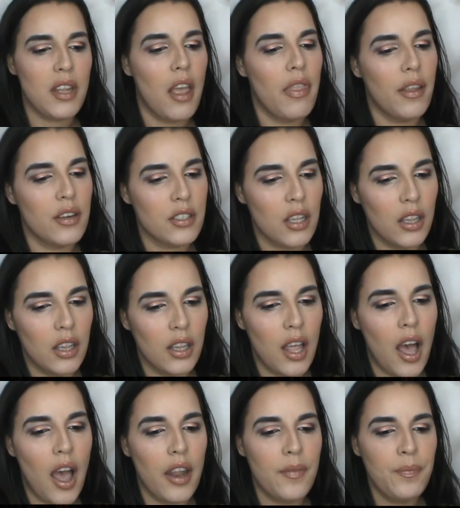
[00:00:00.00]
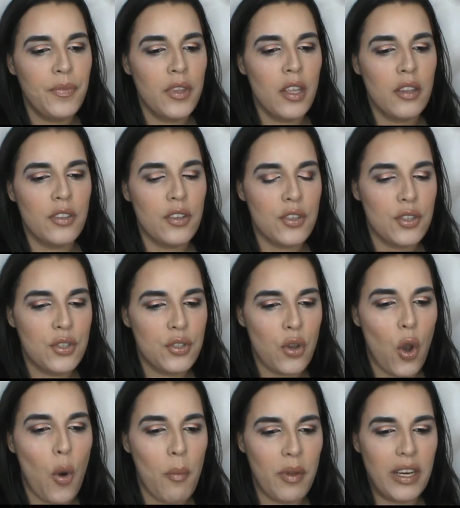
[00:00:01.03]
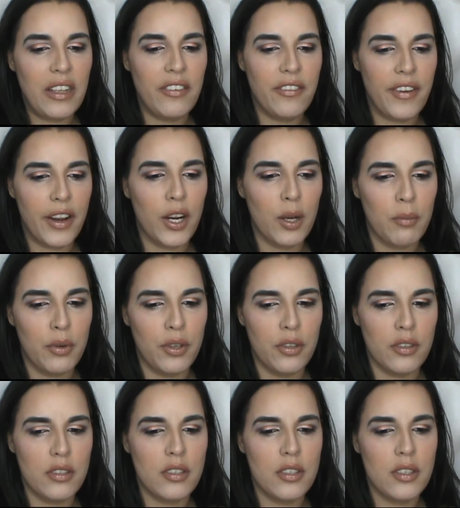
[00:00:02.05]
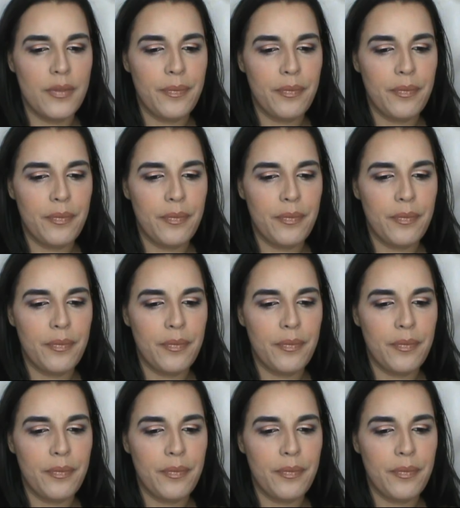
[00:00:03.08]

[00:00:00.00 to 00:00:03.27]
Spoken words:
And there's so many variables